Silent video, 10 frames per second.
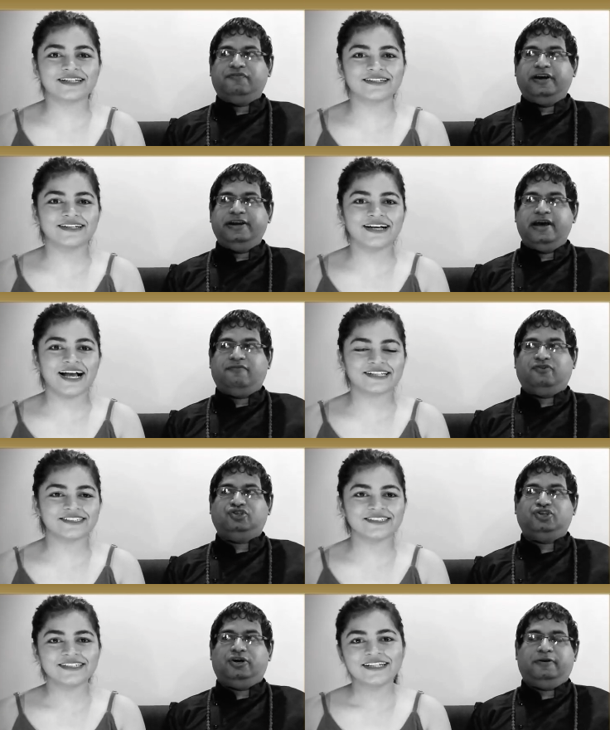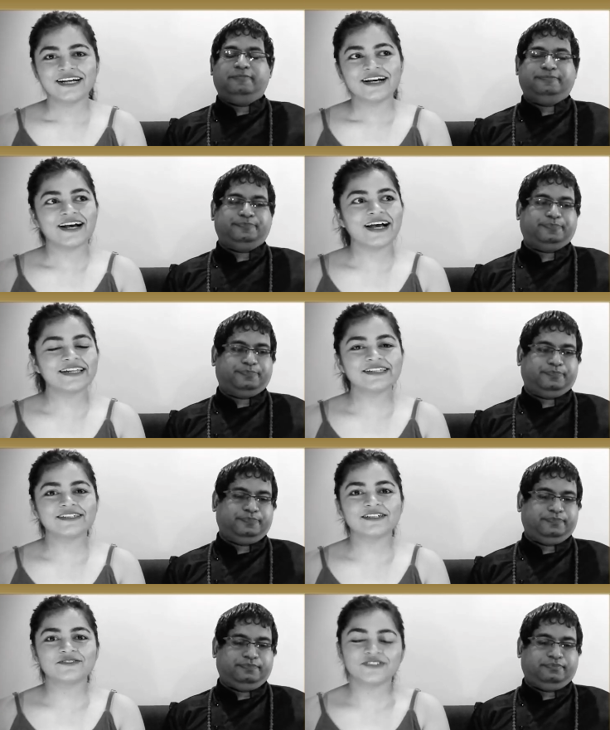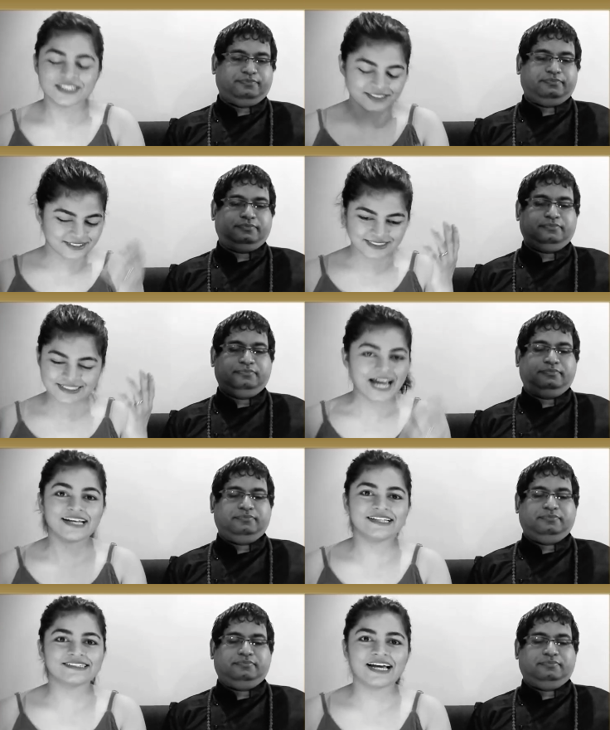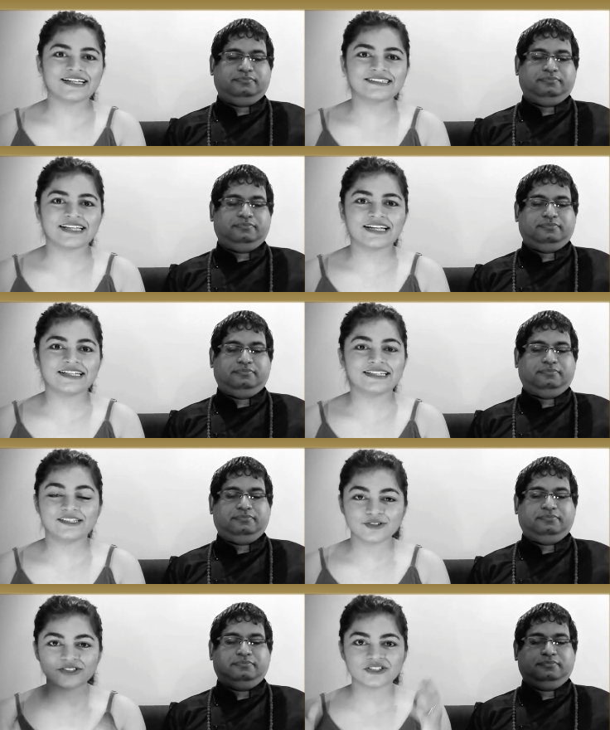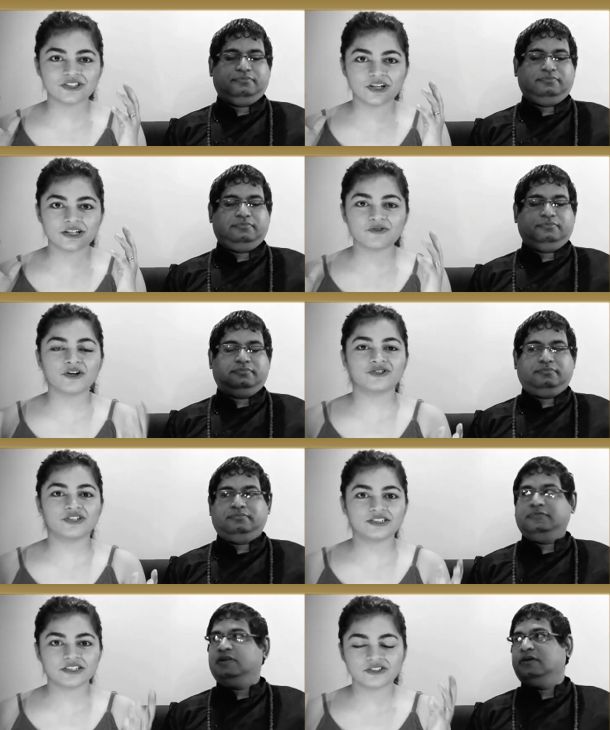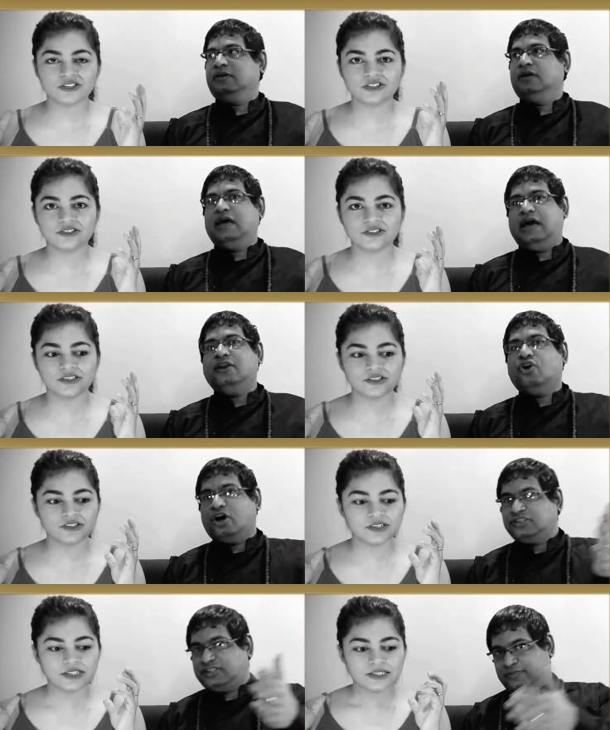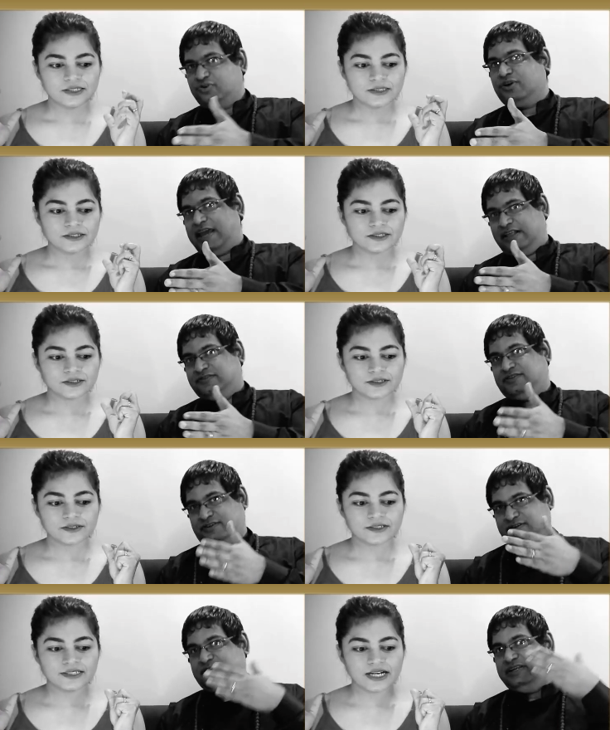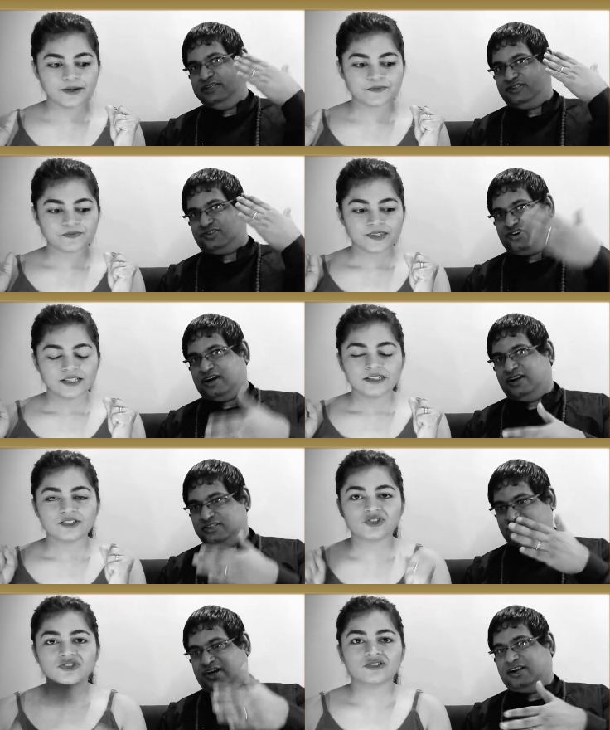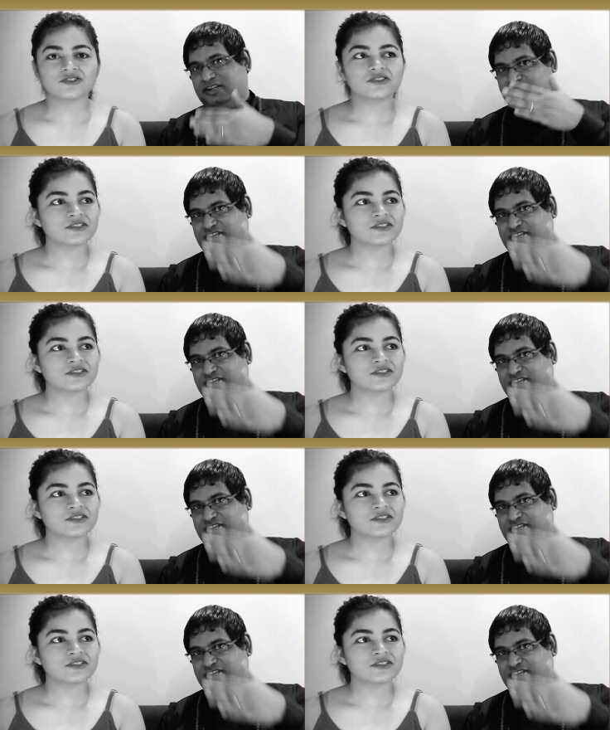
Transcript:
Speaker 1: out of India uh, actor. for sure and uh, we sadly sadly sadly it was such an unfortunate such a
Speaker 2: and lost him to uh, cancer yeah he struggle struggle